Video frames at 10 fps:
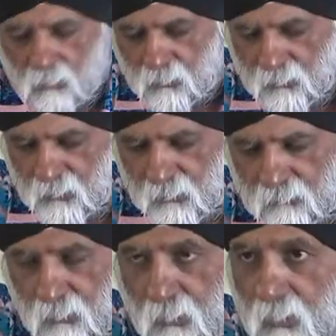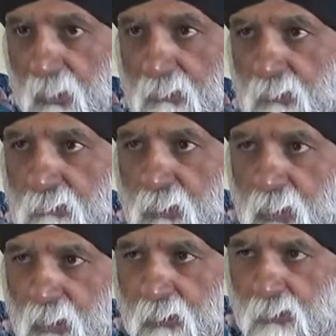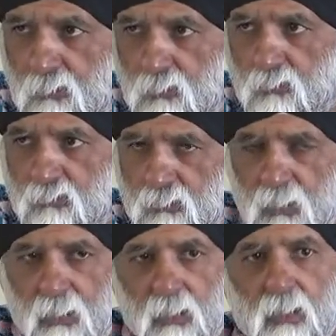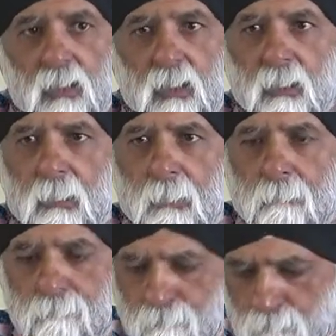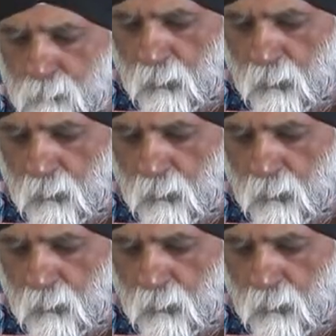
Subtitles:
I think that's it's a really huge, it's a